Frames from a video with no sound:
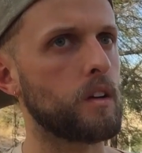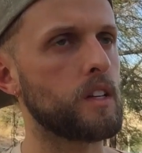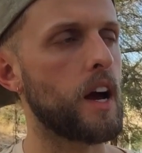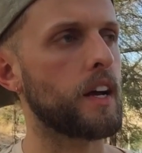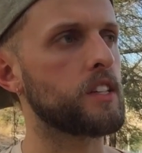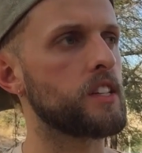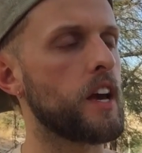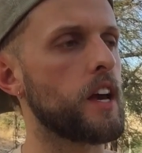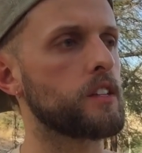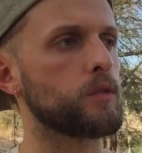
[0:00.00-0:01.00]
yeah, I guess
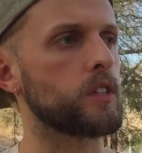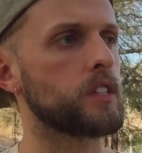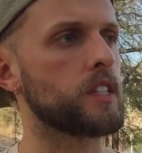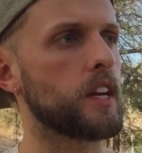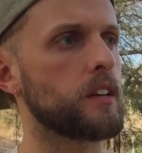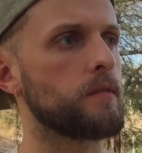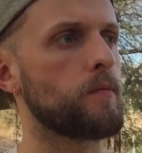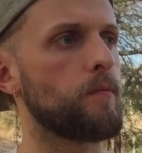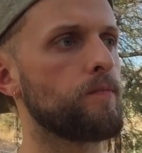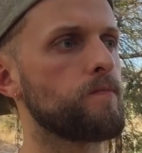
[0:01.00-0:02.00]
Ye hasn't really said it,
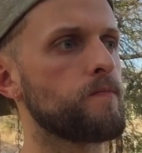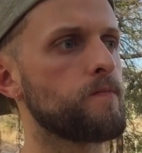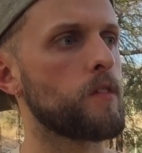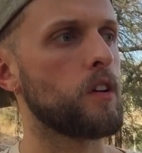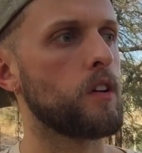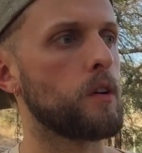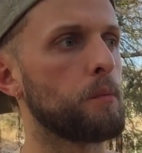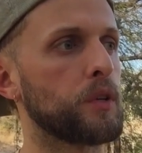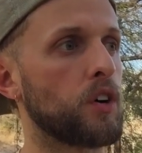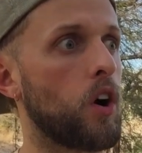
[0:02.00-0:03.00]

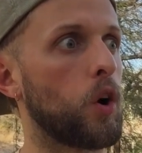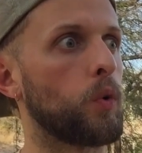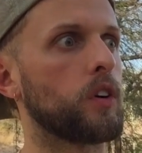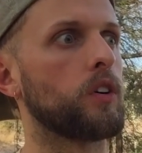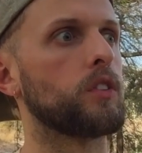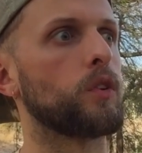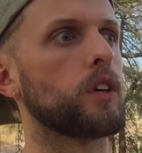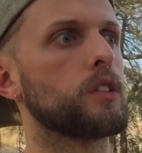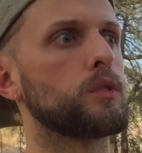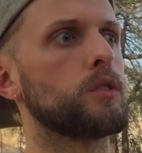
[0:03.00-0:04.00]
but the artwork on
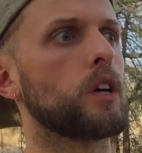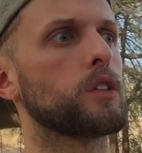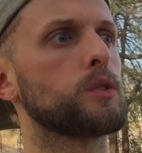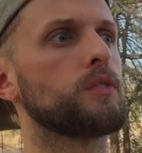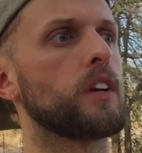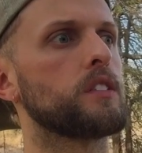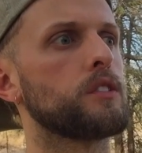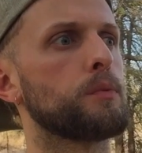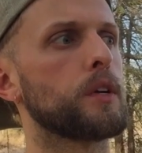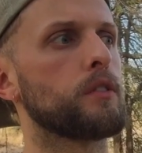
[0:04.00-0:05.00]
Dark Twisted Fantasy is
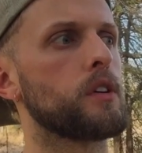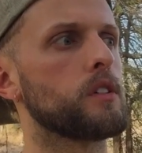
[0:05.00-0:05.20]
pretty